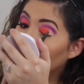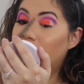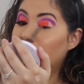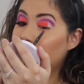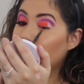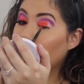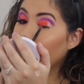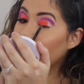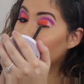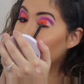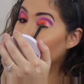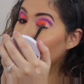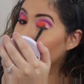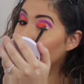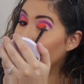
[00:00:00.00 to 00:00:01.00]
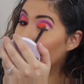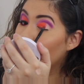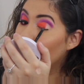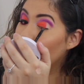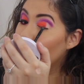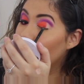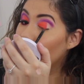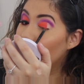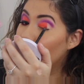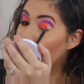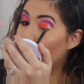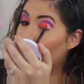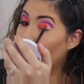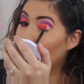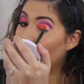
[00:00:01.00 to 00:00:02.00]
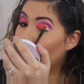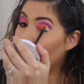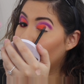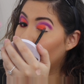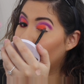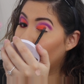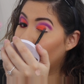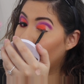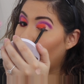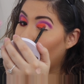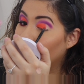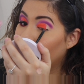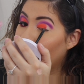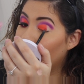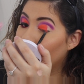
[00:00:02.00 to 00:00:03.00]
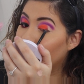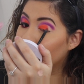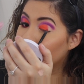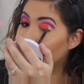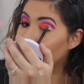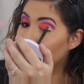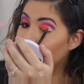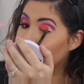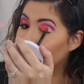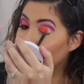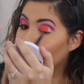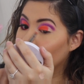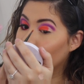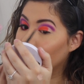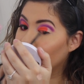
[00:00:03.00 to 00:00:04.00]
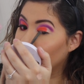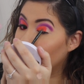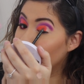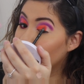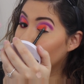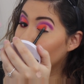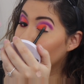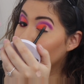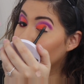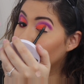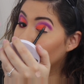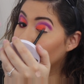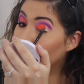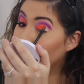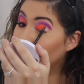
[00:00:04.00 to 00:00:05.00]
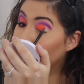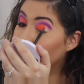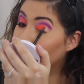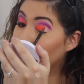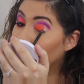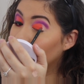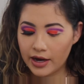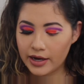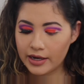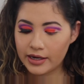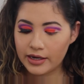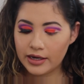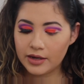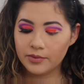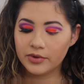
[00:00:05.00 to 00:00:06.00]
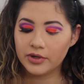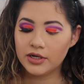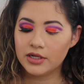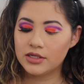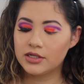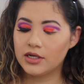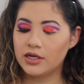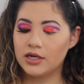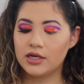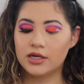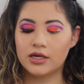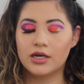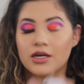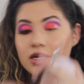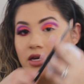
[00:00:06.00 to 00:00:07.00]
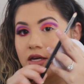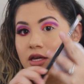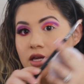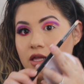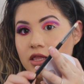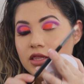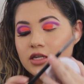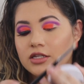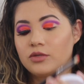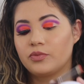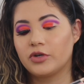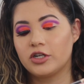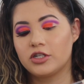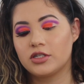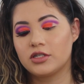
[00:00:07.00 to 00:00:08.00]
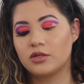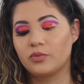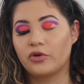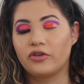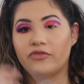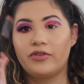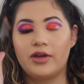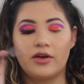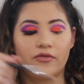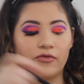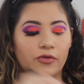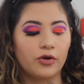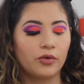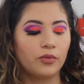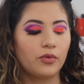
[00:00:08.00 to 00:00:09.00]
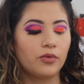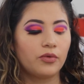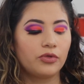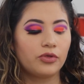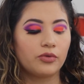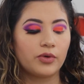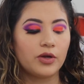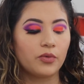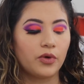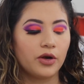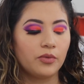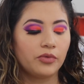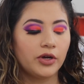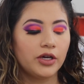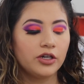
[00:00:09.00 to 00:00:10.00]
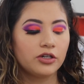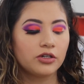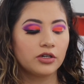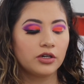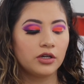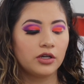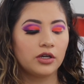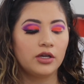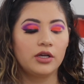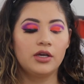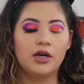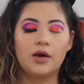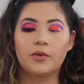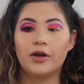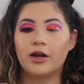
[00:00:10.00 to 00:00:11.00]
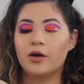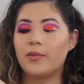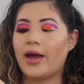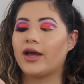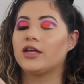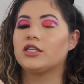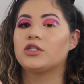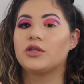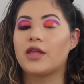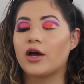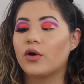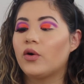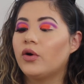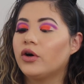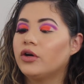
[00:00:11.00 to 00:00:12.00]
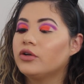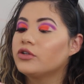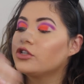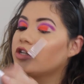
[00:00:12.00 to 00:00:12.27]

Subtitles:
This one is giving me no fallout, which is crazy. I am gonna take this brush, this is the Morphe M431 brush. I'm gonna go back into that coral